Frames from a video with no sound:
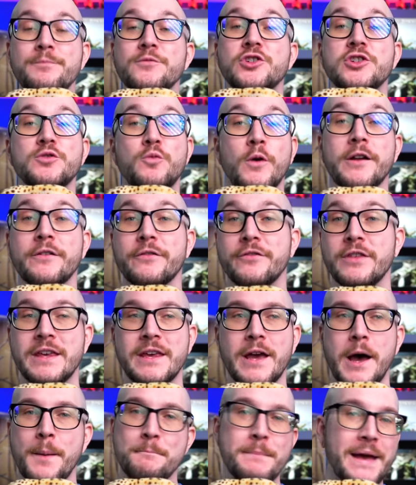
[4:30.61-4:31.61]
She's one of
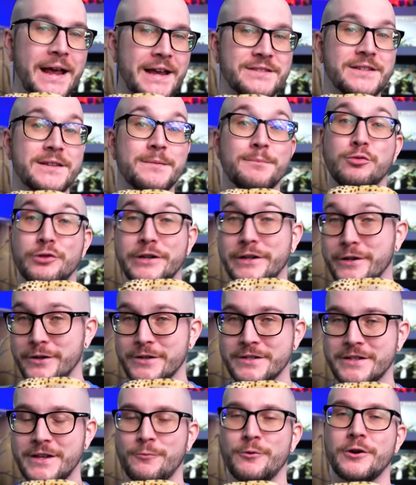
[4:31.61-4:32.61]
the amazing
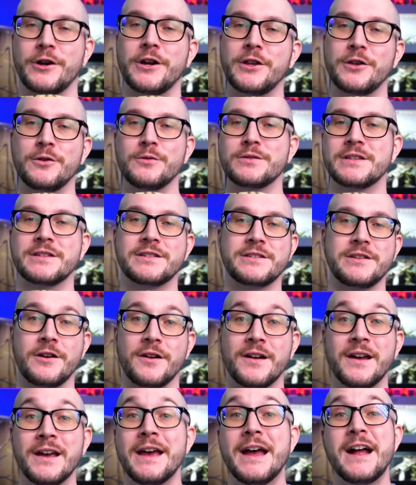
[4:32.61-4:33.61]
breeders that we're gonna use this
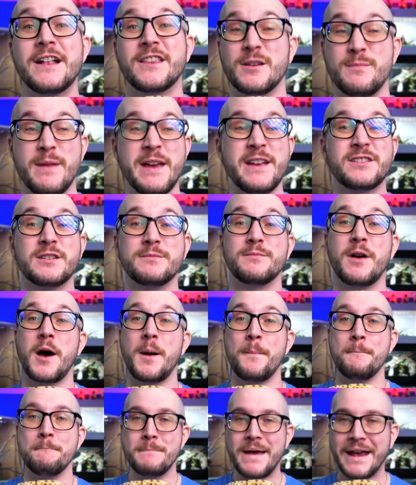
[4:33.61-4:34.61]
year to make some
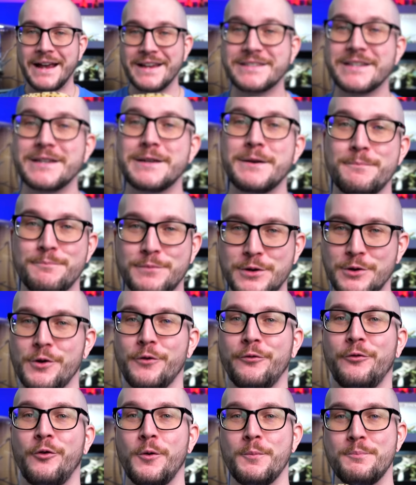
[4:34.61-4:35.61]
amazing,
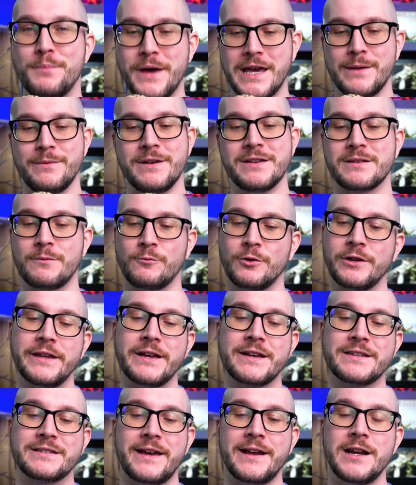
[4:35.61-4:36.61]
beautiful babies. I'm really
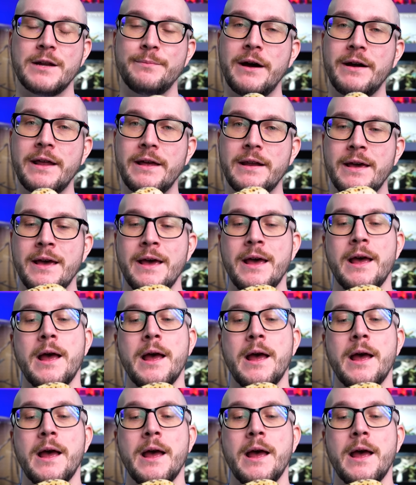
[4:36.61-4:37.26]
excited about it.